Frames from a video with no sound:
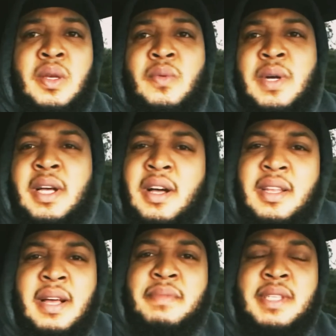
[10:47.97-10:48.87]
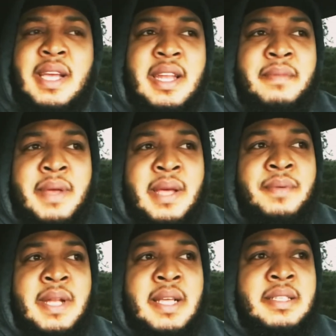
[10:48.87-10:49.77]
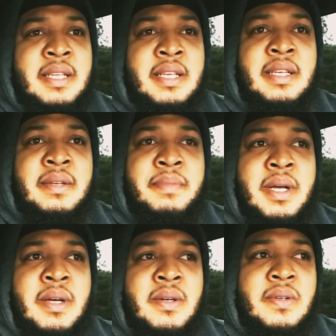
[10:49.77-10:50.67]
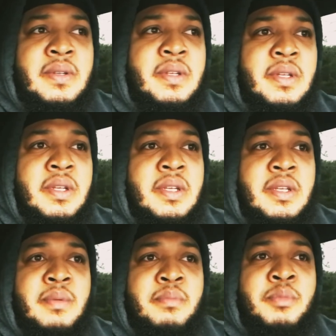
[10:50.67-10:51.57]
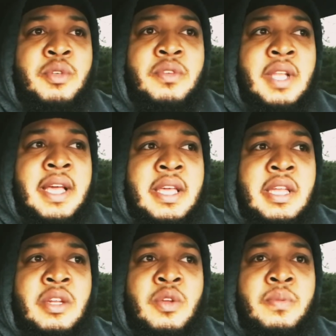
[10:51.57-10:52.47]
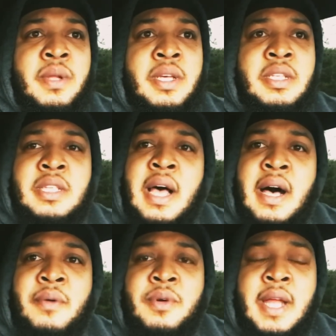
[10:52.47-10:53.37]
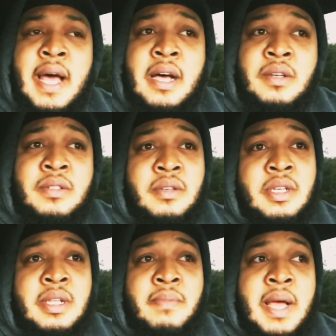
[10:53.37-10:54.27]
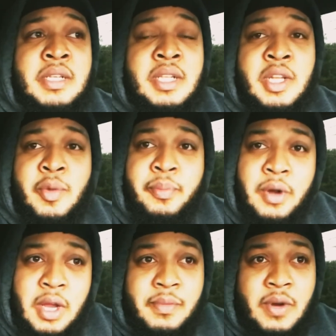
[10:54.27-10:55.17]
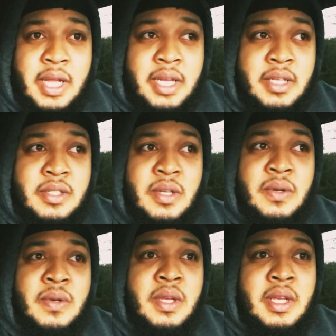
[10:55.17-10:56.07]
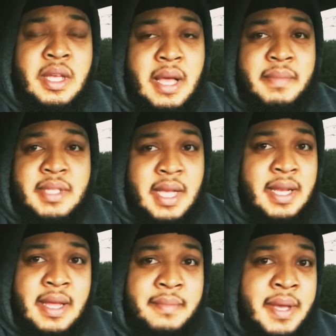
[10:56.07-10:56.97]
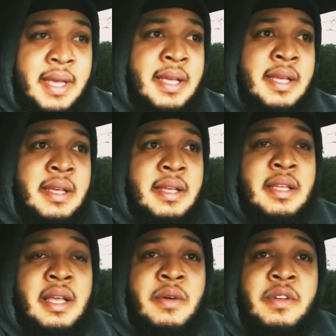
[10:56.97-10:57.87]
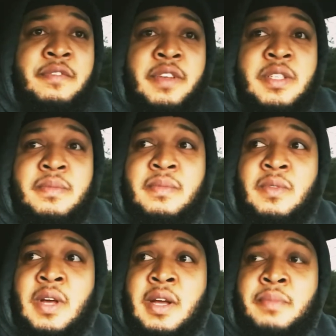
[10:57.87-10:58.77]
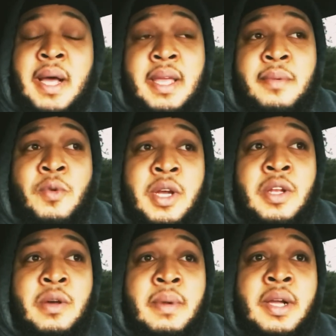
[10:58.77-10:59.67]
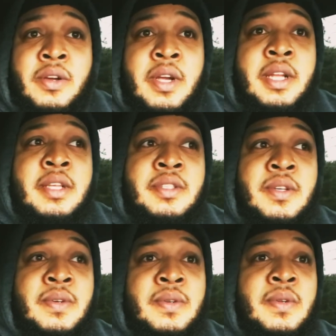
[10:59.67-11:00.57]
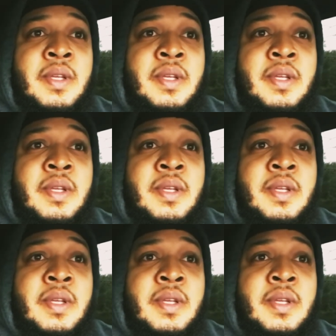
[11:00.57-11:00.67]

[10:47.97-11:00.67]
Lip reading: well, hold on, I'm gonna take that back when I said about move, like getting a new place. I want a house because I'm actually in an apartment right now, so I'm gonna take that back. I want to fix, well, I am working on my credit, so